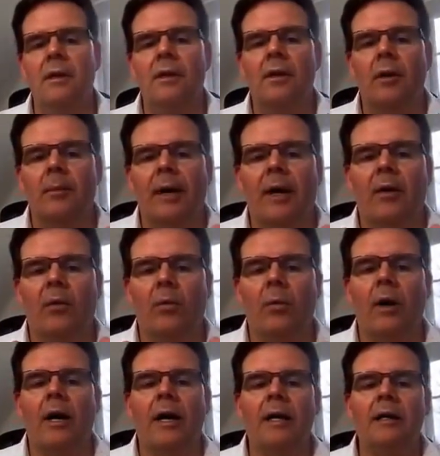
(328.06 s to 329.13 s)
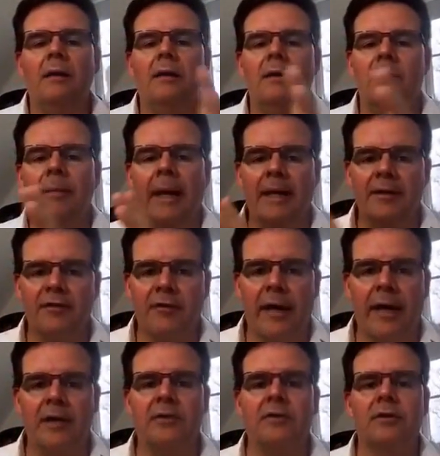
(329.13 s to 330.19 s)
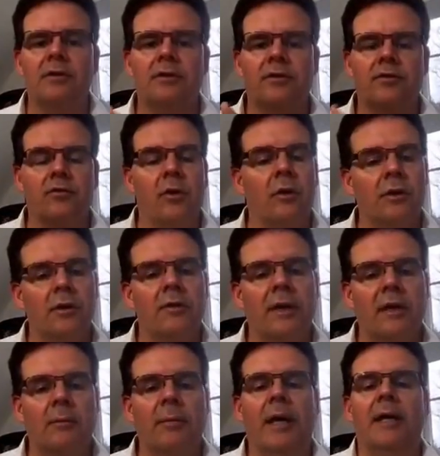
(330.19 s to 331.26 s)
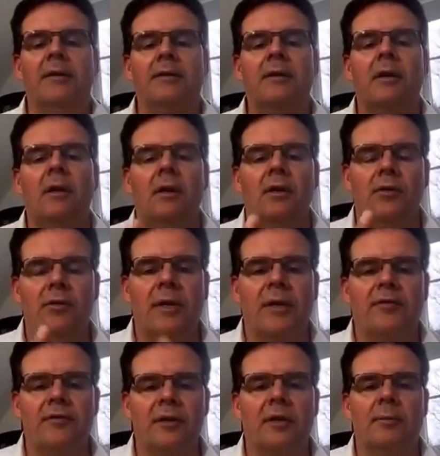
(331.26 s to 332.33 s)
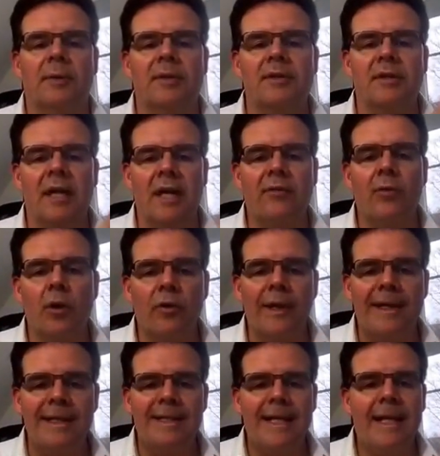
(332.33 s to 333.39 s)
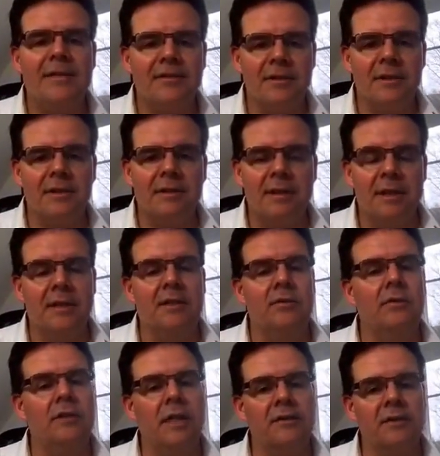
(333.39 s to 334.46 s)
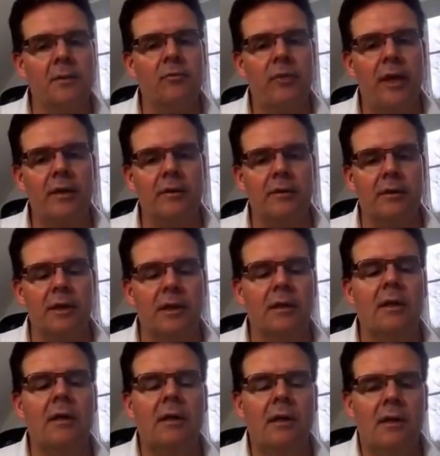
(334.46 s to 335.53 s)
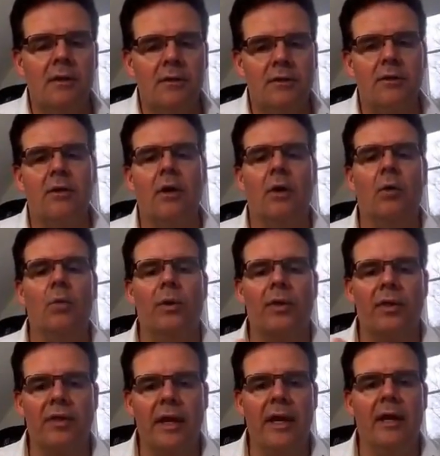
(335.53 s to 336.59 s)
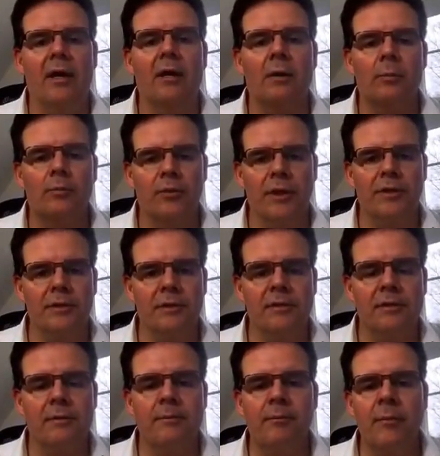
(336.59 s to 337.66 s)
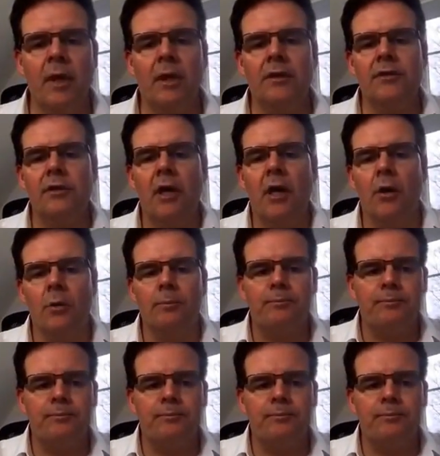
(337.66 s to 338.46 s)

about why the manufacturers strongly recommend you get filaments they've already tested, and they do test them regularly, to go with their printers. So